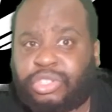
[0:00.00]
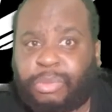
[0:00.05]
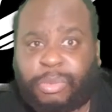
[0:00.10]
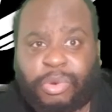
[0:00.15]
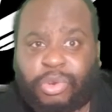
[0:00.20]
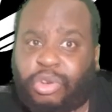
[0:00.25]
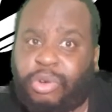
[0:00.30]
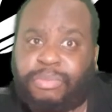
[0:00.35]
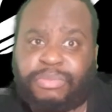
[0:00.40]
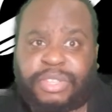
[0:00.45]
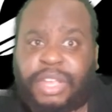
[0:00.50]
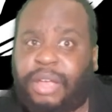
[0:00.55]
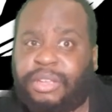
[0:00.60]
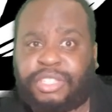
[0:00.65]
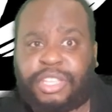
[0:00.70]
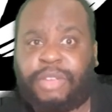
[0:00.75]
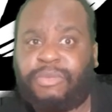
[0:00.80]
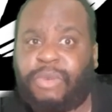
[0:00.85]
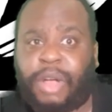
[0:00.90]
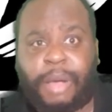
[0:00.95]
someone comes out
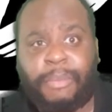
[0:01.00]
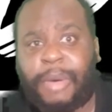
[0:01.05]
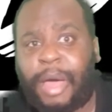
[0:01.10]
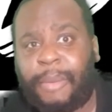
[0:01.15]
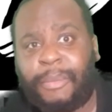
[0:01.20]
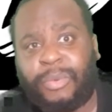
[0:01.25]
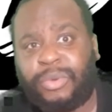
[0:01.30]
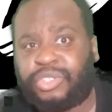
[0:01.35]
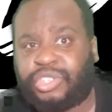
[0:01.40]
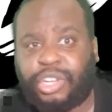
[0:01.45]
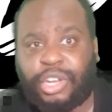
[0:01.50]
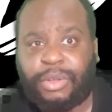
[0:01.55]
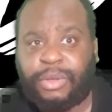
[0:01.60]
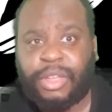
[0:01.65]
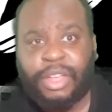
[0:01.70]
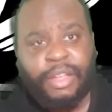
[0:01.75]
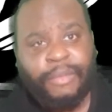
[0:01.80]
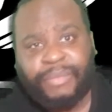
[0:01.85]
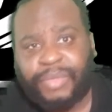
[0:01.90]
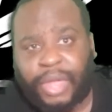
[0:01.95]
saying, right man we're chilling.
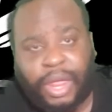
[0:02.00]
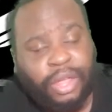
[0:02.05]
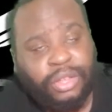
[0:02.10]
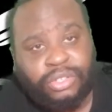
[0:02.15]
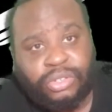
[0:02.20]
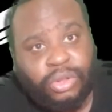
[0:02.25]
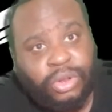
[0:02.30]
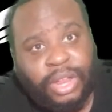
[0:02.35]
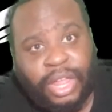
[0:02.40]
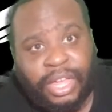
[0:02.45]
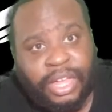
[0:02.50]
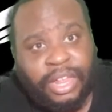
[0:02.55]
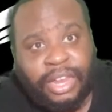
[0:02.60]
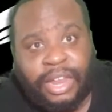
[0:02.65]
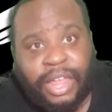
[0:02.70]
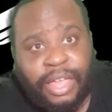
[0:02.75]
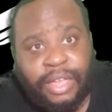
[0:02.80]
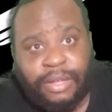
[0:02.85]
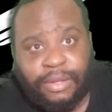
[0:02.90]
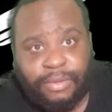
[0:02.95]
Then I was look like a
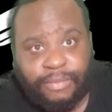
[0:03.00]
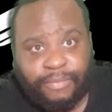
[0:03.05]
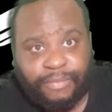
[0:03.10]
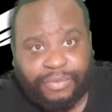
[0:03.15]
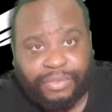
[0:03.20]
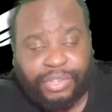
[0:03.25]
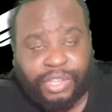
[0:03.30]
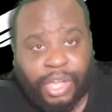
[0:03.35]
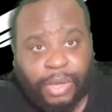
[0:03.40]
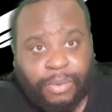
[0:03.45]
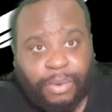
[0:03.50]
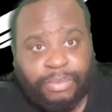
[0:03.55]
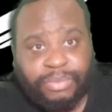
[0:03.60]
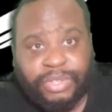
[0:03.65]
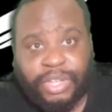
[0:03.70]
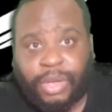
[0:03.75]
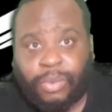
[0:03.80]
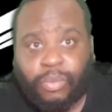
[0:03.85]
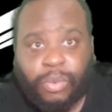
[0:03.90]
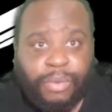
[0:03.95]
liar. You get what I'm
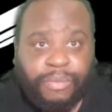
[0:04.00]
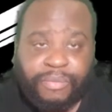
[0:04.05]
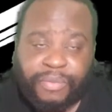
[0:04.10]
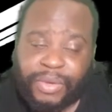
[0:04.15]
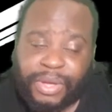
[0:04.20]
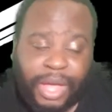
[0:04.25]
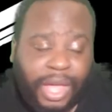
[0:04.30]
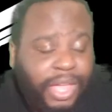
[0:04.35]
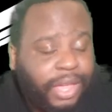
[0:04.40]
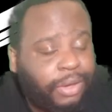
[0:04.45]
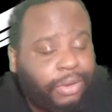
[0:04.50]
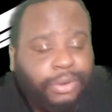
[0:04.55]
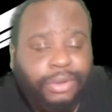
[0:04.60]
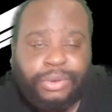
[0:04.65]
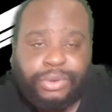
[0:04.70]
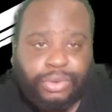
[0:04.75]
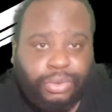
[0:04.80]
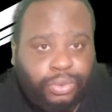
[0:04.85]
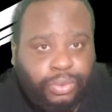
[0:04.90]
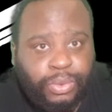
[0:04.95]
saying? One thing I ain't gonna
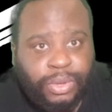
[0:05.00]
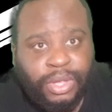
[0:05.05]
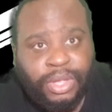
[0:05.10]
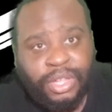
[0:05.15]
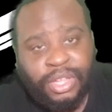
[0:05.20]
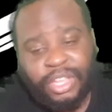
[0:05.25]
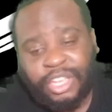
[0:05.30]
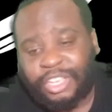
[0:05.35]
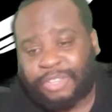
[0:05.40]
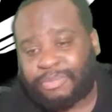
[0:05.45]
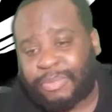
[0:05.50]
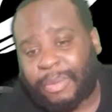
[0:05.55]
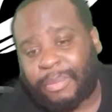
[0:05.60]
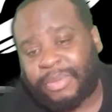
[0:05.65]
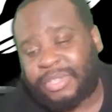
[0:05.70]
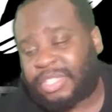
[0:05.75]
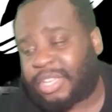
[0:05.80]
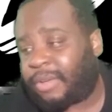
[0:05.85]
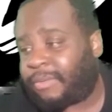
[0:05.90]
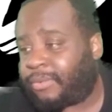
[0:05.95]
do is make
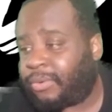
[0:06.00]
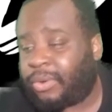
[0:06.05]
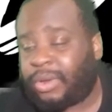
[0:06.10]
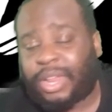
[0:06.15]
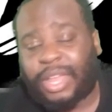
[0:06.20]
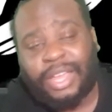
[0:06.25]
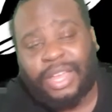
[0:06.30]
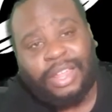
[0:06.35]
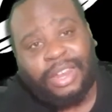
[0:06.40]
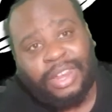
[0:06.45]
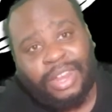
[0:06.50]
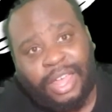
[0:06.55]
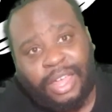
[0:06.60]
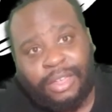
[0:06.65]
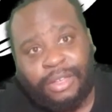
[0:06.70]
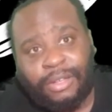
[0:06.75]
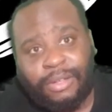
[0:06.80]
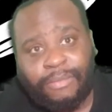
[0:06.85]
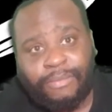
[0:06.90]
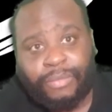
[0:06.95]
myself look like a
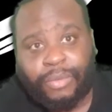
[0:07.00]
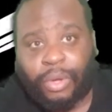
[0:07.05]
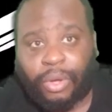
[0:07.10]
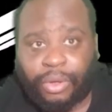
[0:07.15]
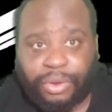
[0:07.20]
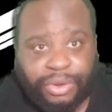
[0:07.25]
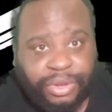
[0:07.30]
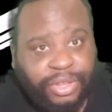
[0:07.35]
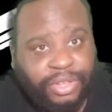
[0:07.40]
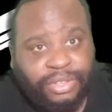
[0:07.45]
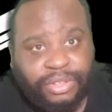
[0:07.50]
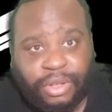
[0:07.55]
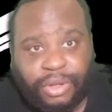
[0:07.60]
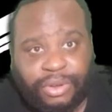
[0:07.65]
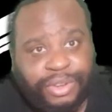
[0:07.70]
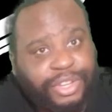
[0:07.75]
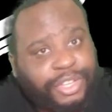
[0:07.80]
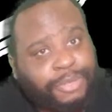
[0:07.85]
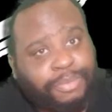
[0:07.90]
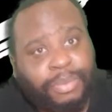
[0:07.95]
liar on this
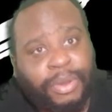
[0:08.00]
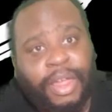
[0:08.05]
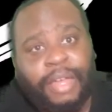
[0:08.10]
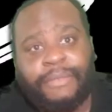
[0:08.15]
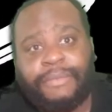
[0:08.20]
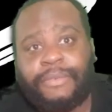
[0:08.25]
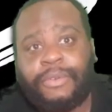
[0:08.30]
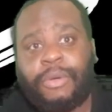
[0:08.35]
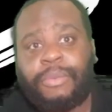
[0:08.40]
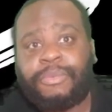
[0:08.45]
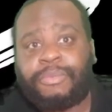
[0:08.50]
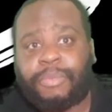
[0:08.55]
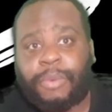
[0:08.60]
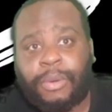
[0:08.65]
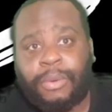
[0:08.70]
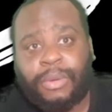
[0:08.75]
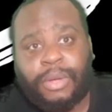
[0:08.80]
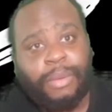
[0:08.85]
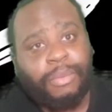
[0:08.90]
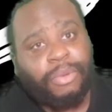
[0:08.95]
on these platforms,
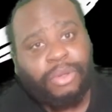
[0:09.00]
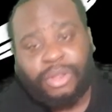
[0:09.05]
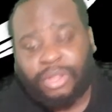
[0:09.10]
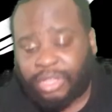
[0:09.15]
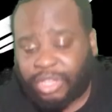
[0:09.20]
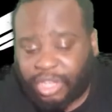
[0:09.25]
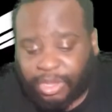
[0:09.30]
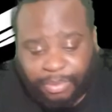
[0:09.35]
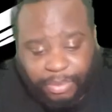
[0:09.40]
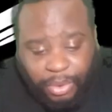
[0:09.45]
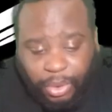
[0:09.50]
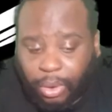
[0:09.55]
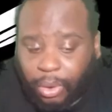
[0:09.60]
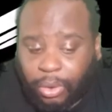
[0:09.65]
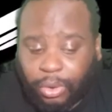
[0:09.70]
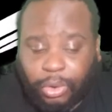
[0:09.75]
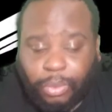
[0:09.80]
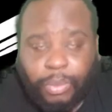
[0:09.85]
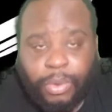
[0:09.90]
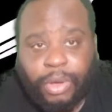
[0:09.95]
bro. I'm gonna keep it
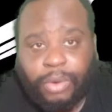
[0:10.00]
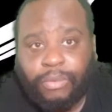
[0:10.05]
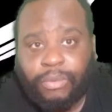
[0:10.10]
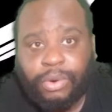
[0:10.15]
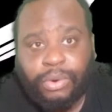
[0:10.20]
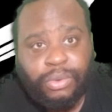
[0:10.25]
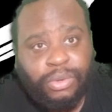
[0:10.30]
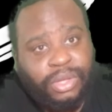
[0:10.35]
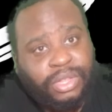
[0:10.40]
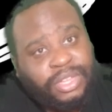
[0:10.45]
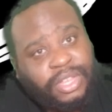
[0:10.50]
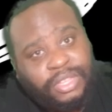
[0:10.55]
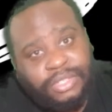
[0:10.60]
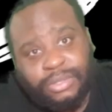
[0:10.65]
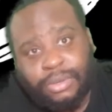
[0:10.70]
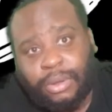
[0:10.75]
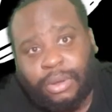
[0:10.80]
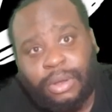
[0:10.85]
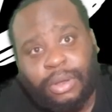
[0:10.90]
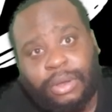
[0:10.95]
all the way real because
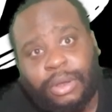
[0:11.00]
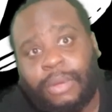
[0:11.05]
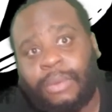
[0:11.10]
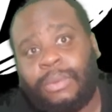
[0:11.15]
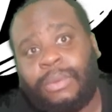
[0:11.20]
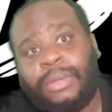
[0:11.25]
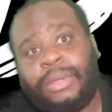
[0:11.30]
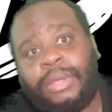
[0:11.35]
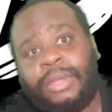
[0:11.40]
that's all I know.